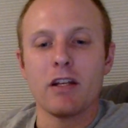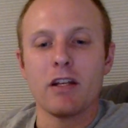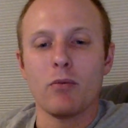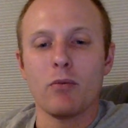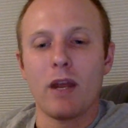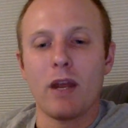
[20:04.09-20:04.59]

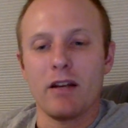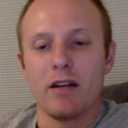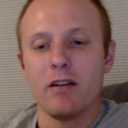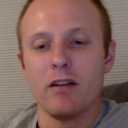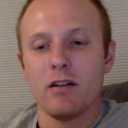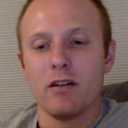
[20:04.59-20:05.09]
Miss Honey
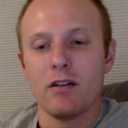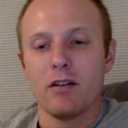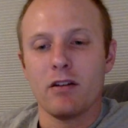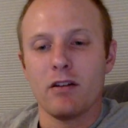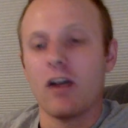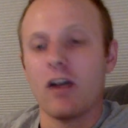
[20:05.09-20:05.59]
waited.
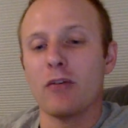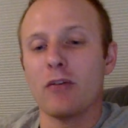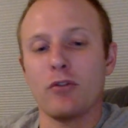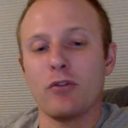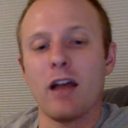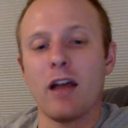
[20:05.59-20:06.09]
The
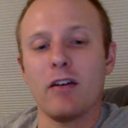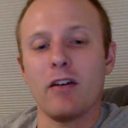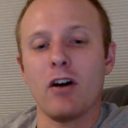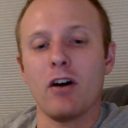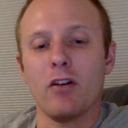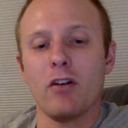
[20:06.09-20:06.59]
class was
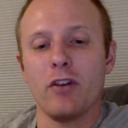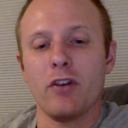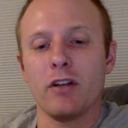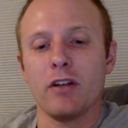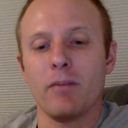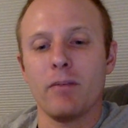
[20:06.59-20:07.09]
silent, all
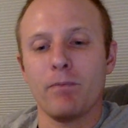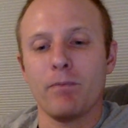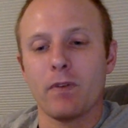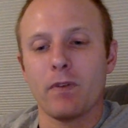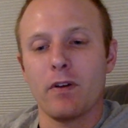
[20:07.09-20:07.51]
listening.